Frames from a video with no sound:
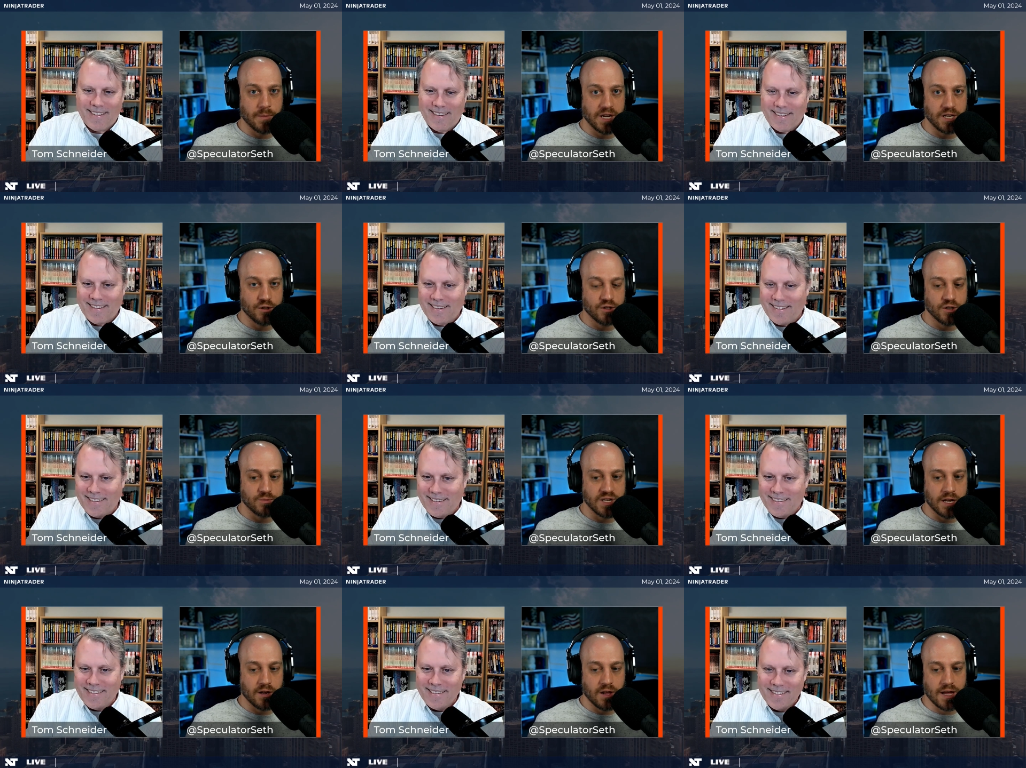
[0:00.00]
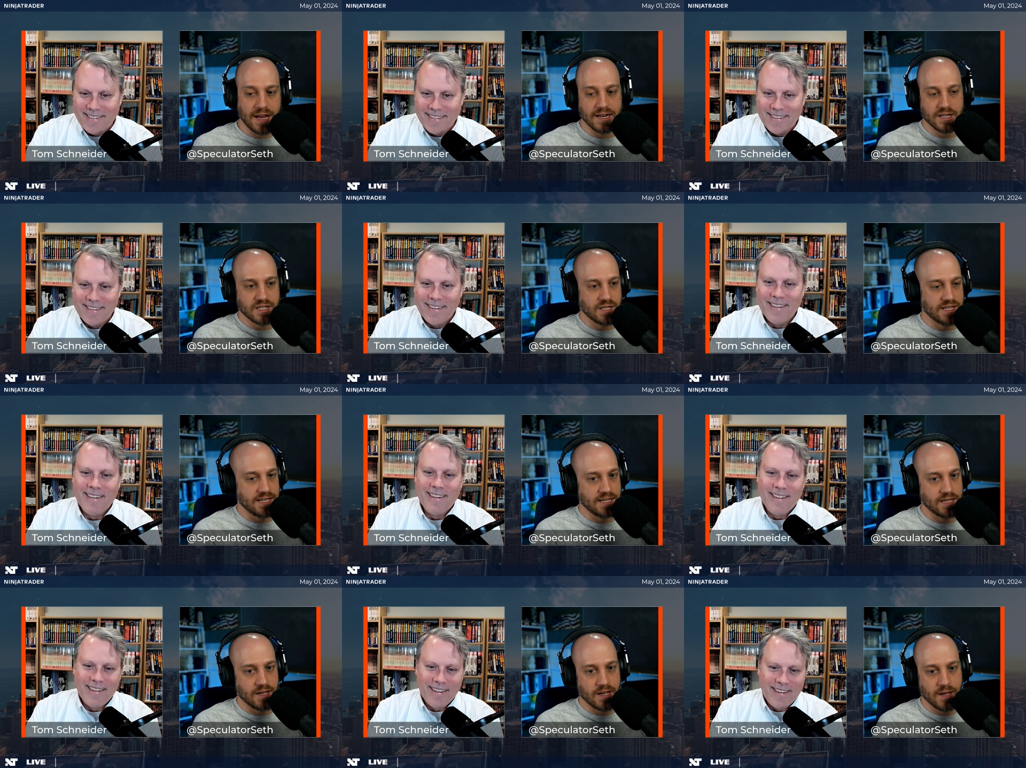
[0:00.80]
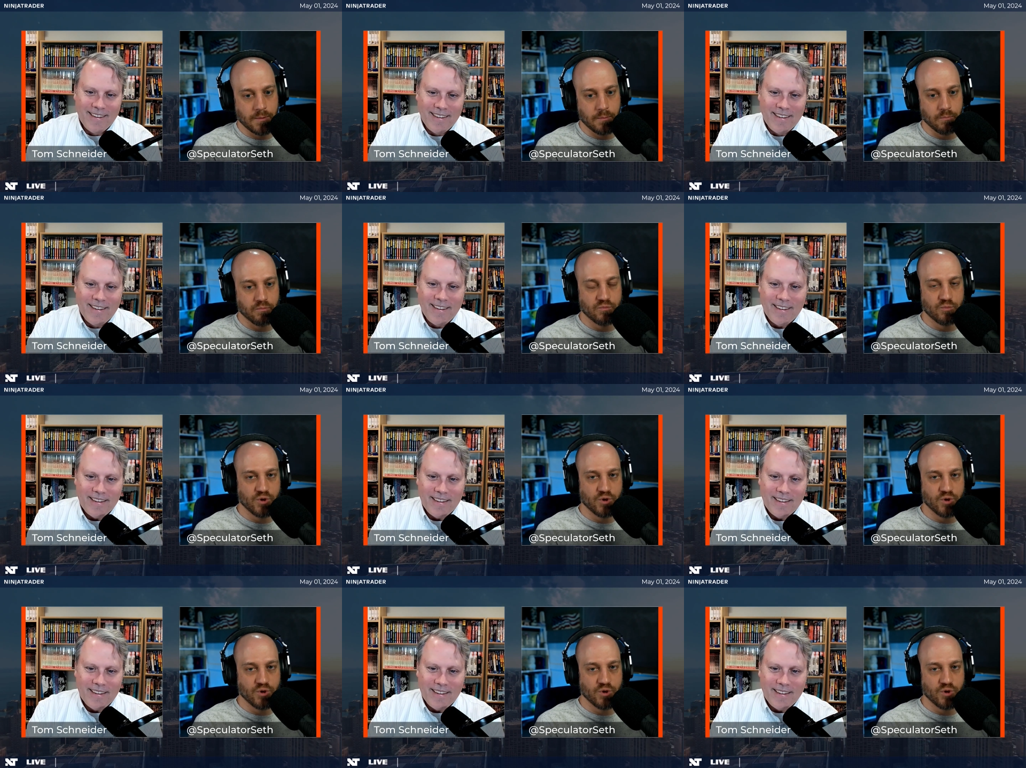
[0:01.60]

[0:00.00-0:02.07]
Speaker 1: my YouTube channel. I actually um,